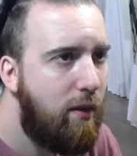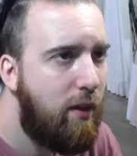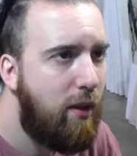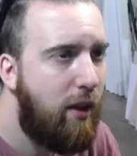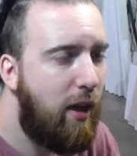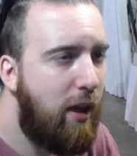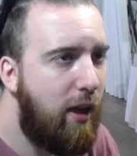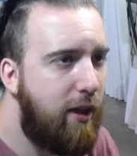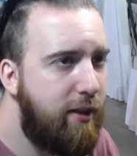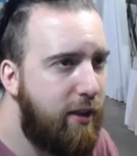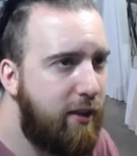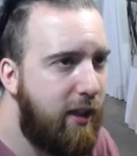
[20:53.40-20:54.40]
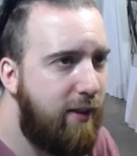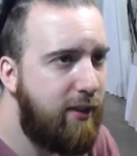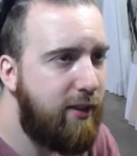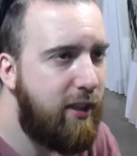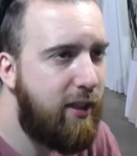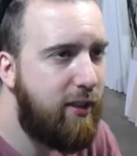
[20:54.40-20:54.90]
Uh, young Kevin
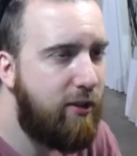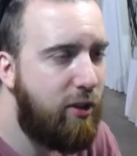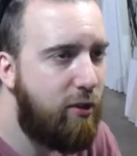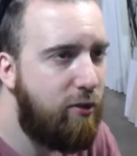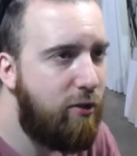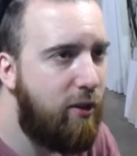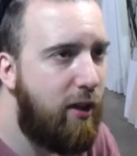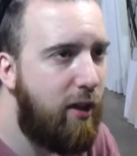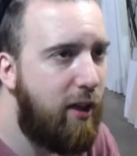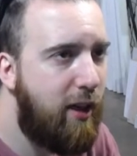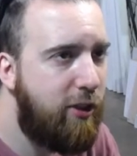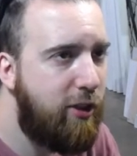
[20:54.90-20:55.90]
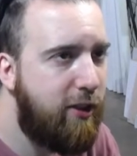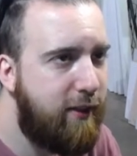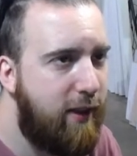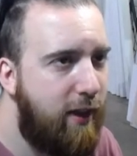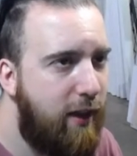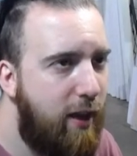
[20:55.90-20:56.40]
says, "You uh, have, hey Justin,
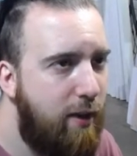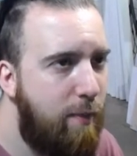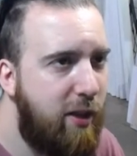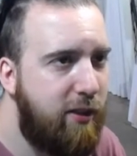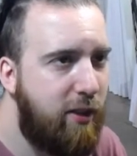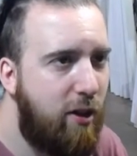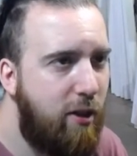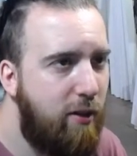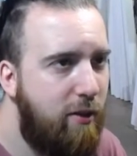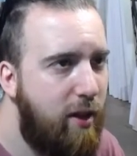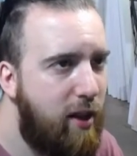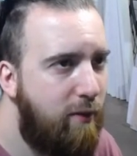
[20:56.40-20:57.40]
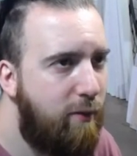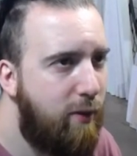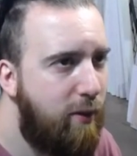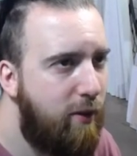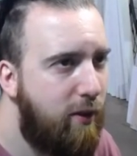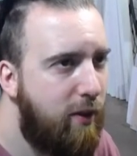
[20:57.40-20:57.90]
I got Monte Carlo. Any info
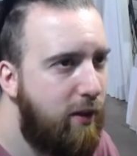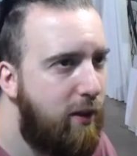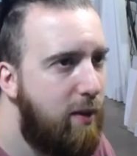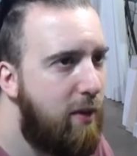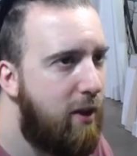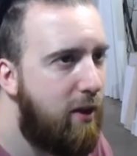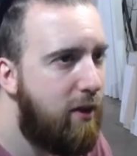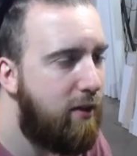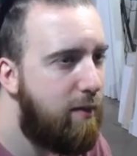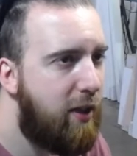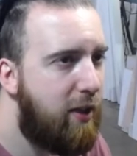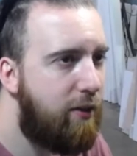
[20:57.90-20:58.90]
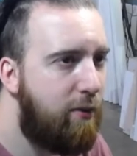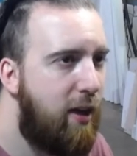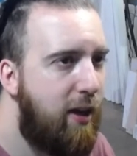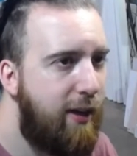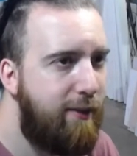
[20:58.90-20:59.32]
you could give me on it to make it thrive?"